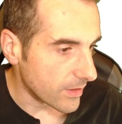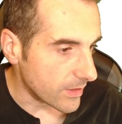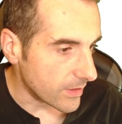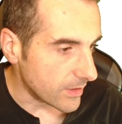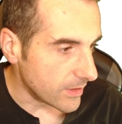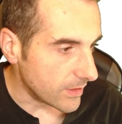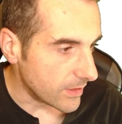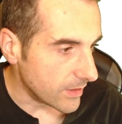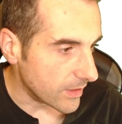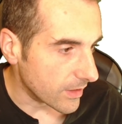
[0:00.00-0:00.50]

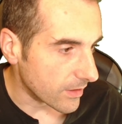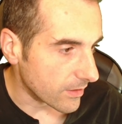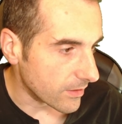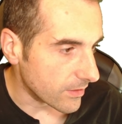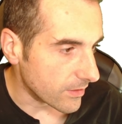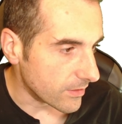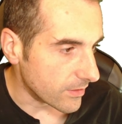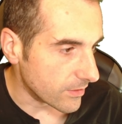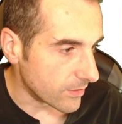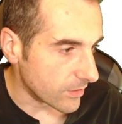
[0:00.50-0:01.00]

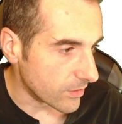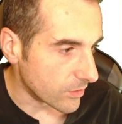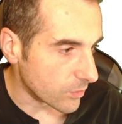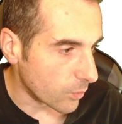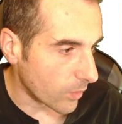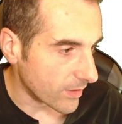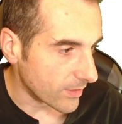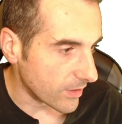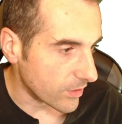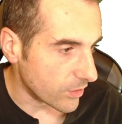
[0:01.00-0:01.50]
here this is
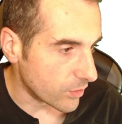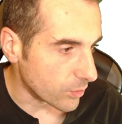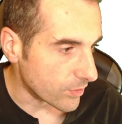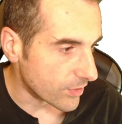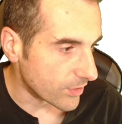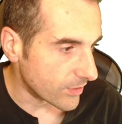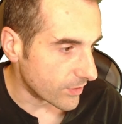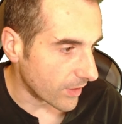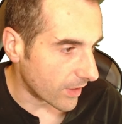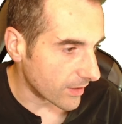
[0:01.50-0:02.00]
where they should
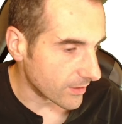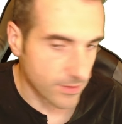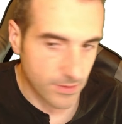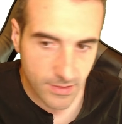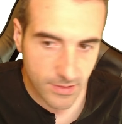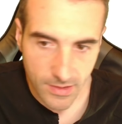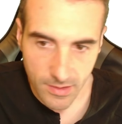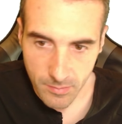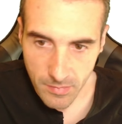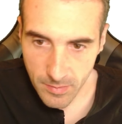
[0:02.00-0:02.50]
start.
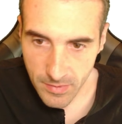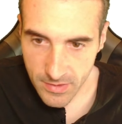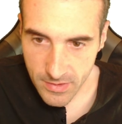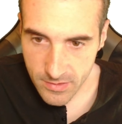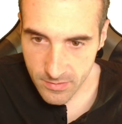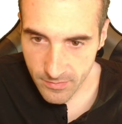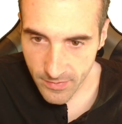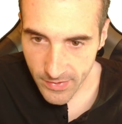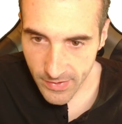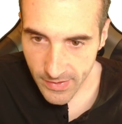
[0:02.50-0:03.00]
Here maybe
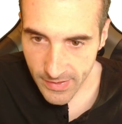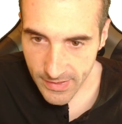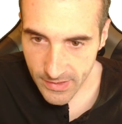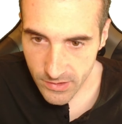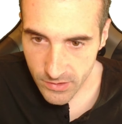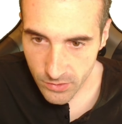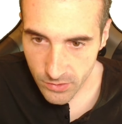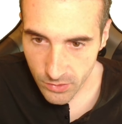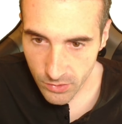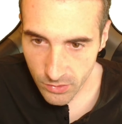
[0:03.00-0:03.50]
it's very
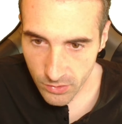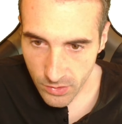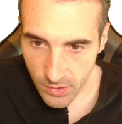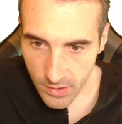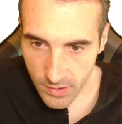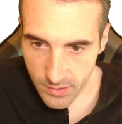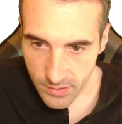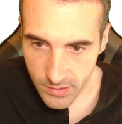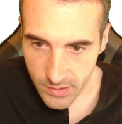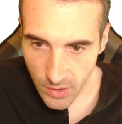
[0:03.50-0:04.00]
little.
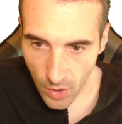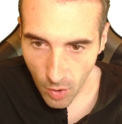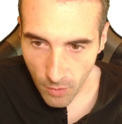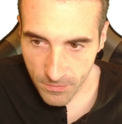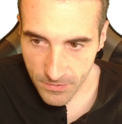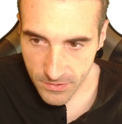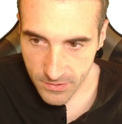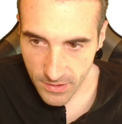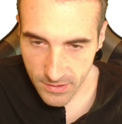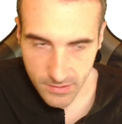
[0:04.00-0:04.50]
The
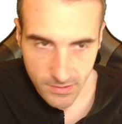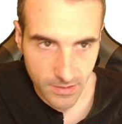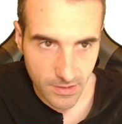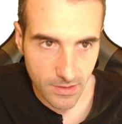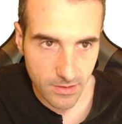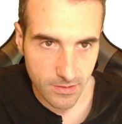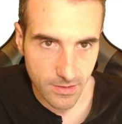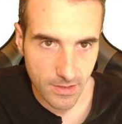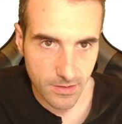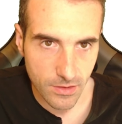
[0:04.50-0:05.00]
offset
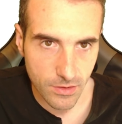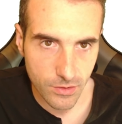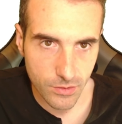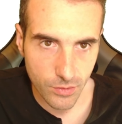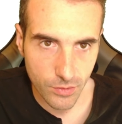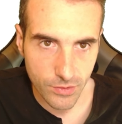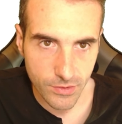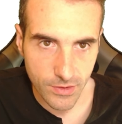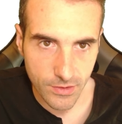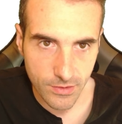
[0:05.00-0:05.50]
is at
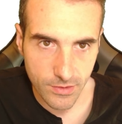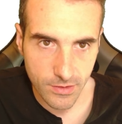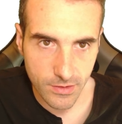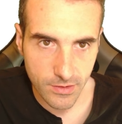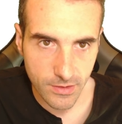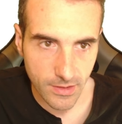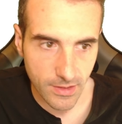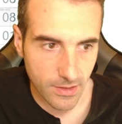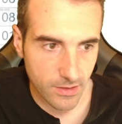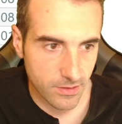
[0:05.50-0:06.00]

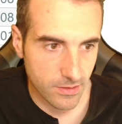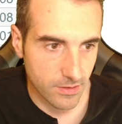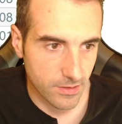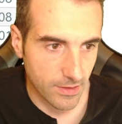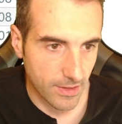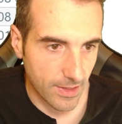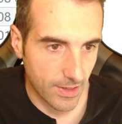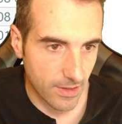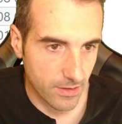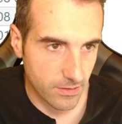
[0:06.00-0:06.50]

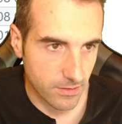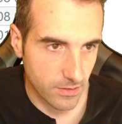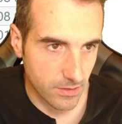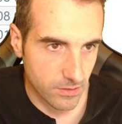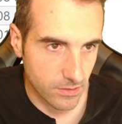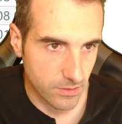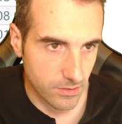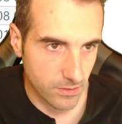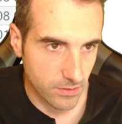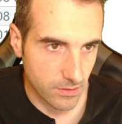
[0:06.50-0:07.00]
36, as
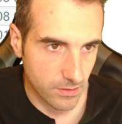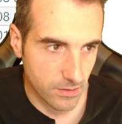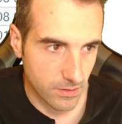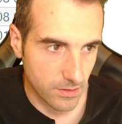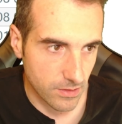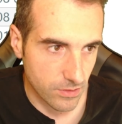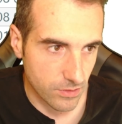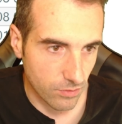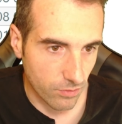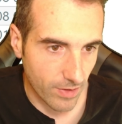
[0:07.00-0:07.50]
it
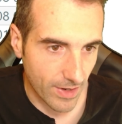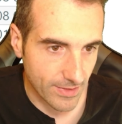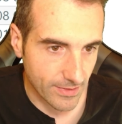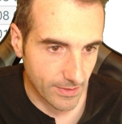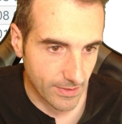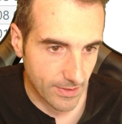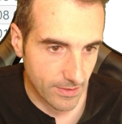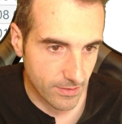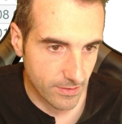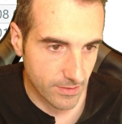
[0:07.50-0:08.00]
is
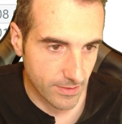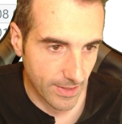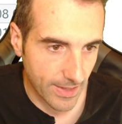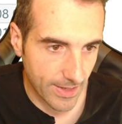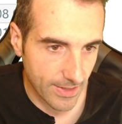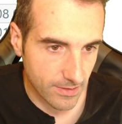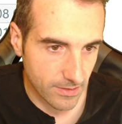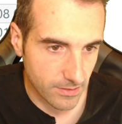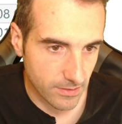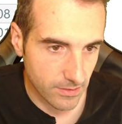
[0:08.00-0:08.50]
rightly
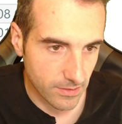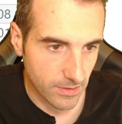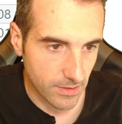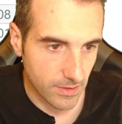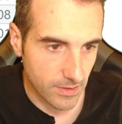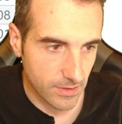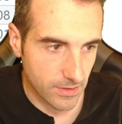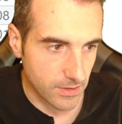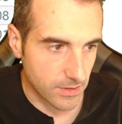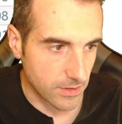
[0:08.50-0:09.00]
said
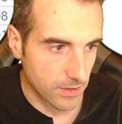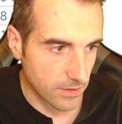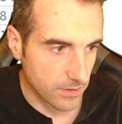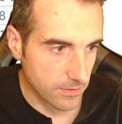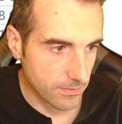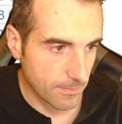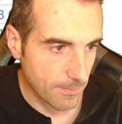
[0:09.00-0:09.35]
here.